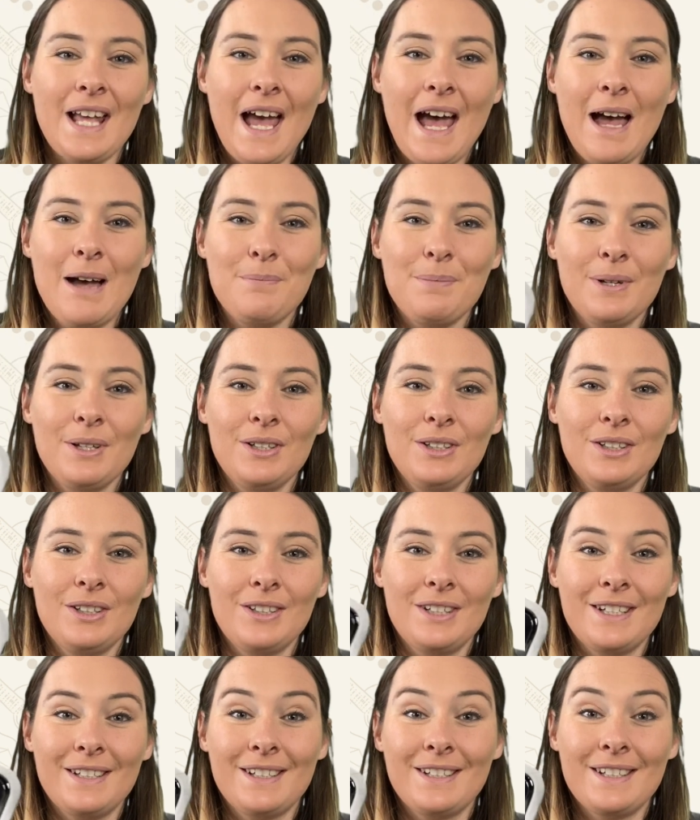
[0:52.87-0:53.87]
app
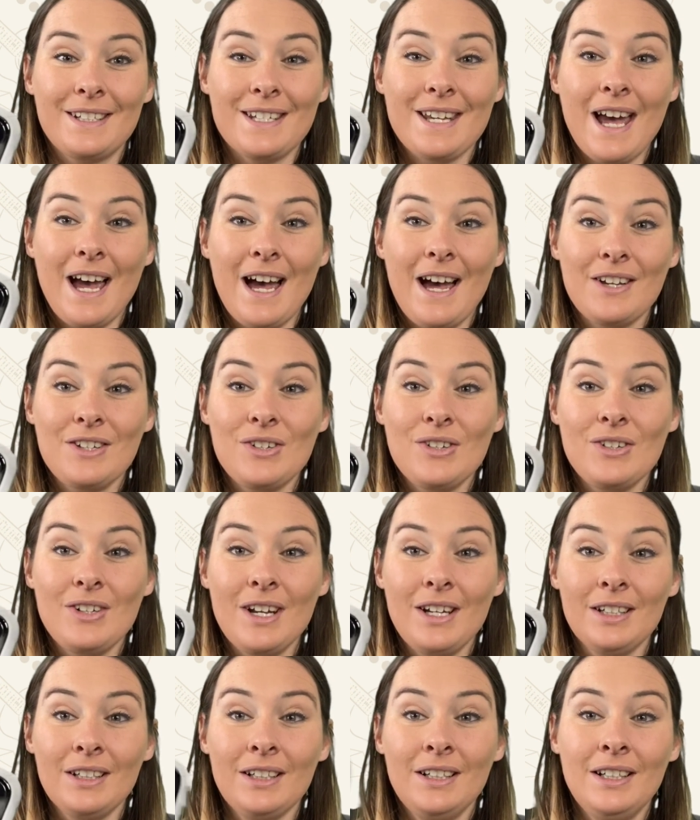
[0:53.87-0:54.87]
Guitar
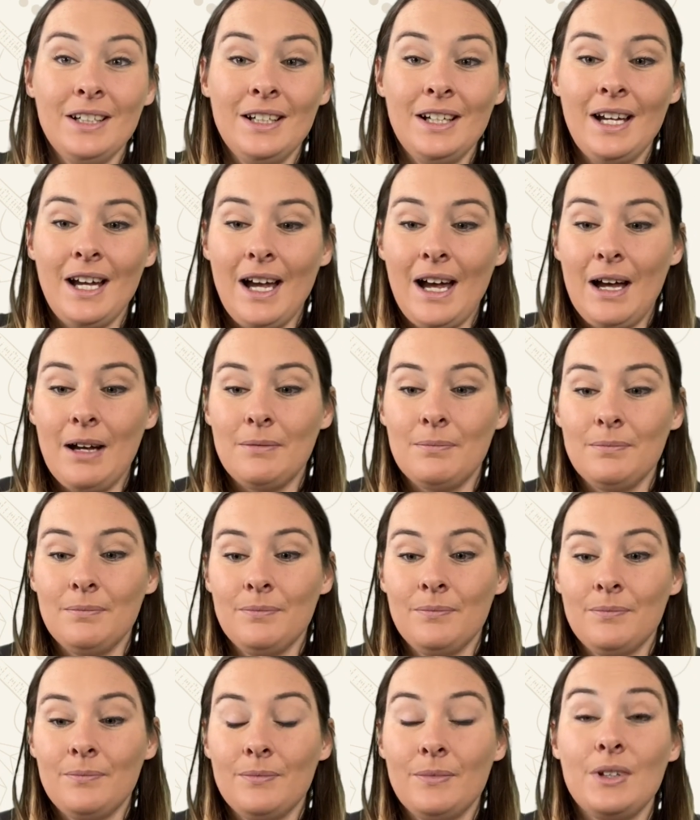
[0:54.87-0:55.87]
Tuner.
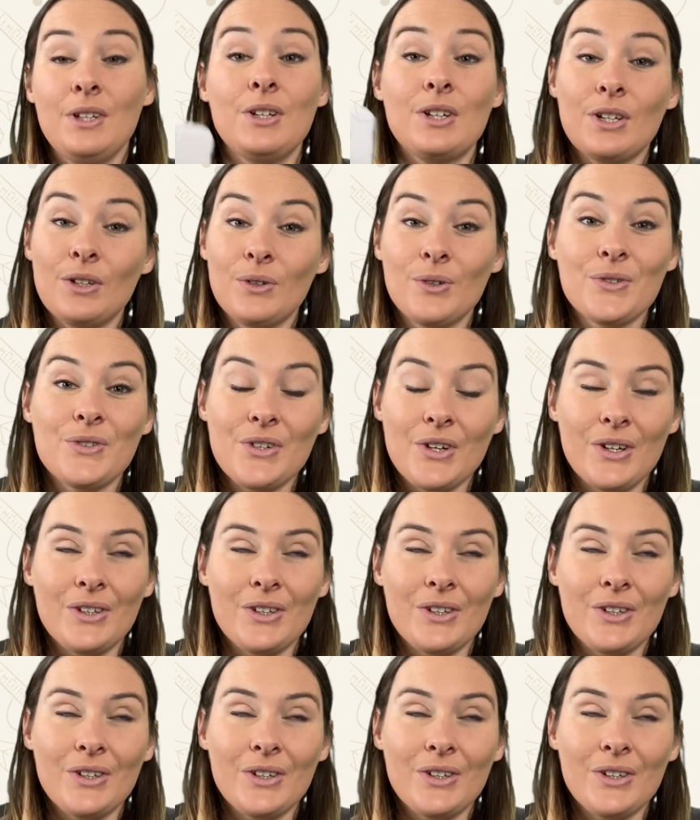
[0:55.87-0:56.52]
You can also,